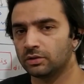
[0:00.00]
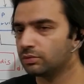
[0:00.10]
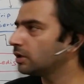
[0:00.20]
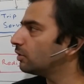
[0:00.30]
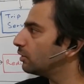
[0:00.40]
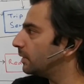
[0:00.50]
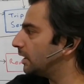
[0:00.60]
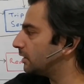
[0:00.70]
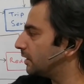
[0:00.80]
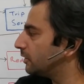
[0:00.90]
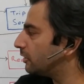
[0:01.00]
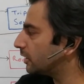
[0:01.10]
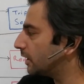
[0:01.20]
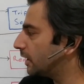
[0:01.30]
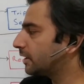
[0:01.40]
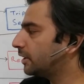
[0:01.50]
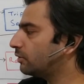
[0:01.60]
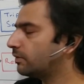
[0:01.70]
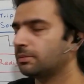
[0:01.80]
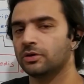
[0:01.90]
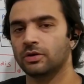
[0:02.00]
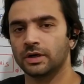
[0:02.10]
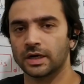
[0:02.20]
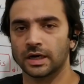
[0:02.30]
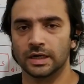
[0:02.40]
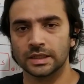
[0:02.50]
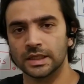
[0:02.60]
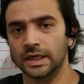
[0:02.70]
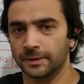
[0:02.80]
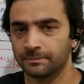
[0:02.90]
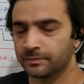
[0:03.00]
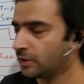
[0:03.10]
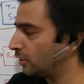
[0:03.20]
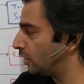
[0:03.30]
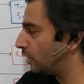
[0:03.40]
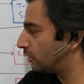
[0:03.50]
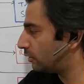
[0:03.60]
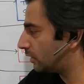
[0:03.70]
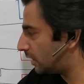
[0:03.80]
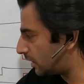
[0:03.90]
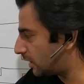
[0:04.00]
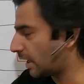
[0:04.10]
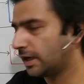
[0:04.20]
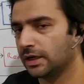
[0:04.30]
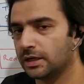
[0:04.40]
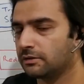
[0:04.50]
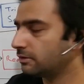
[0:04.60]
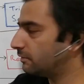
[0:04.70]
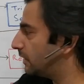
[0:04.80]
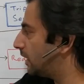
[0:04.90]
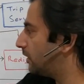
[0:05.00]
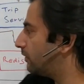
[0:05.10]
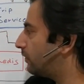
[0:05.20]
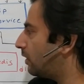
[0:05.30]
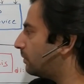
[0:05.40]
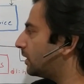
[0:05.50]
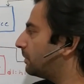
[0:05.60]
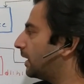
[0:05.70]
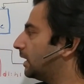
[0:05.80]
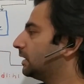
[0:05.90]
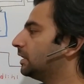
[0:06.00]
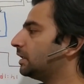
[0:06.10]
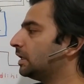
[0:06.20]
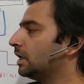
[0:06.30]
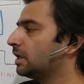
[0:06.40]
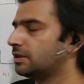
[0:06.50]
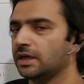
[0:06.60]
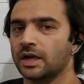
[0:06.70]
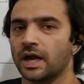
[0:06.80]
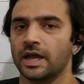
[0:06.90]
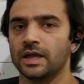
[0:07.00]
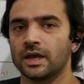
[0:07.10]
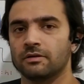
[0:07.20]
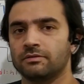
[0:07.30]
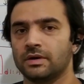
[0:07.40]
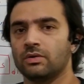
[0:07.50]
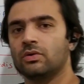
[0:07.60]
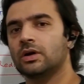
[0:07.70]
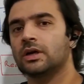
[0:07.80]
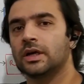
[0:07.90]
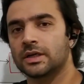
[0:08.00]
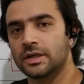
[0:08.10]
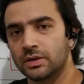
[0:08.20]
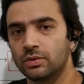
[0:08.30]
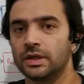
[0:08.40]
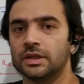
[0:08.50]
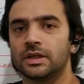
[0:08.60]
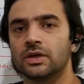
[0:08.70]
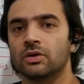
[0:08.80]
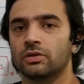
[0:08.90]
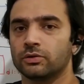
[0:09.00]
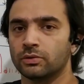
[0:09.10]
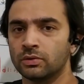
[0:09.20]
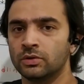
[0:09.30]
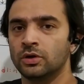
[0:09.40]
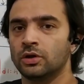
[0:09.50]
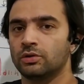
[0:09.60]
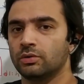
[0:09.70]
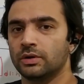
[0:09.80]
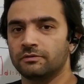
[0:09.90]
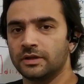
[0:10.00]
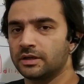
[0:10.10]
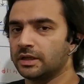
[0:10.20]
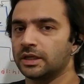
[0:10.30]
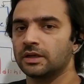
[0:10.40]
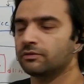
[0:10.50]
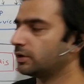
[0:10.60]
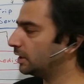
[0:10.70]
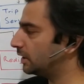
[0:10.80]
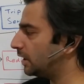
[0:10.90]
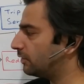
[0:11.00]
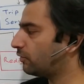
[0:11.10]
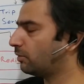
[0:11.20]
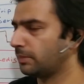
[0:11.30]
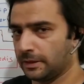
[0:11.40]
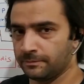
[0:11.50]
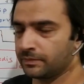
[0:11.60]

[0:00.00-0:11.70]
through the load balancer, it got connected to WebSocket handler 3. So this handler will inform the manager saying, I have now got connected to D3 also. So if there's anything for D3, inform me.